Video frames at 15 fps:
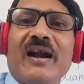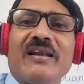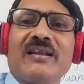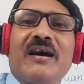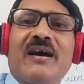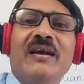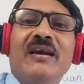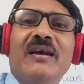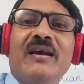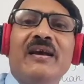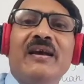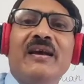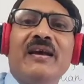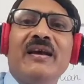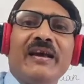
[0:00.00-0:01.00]
the
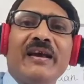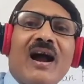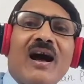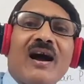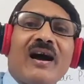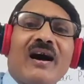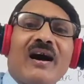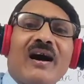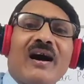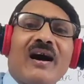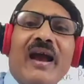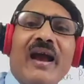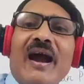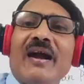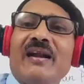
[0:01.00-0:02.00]
Indira Gandhi
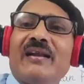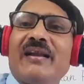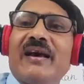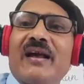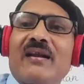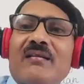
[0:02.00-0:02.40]
and their